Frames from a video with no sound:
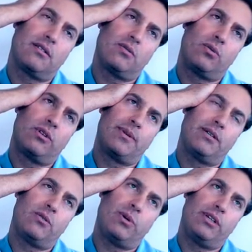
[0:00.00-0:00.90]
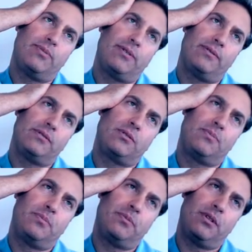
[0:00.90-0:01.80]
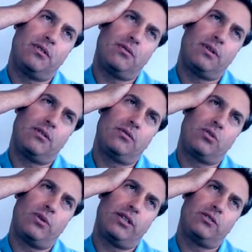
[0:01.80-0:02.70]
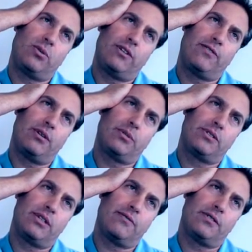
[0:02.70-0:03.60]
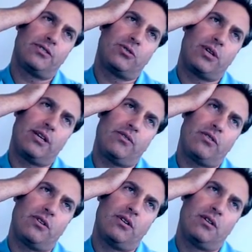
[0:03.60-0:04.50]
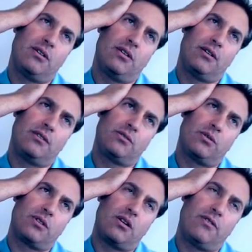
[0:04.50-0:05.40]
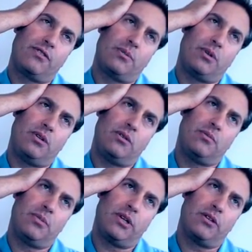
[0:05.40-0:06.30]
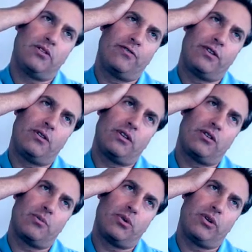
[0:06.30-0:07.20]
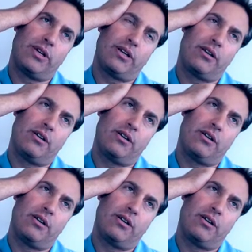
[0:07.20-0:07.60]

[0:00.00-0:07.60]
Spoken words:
With about around 20-25% of your strength. So it's comfortable, but you feel that you're putting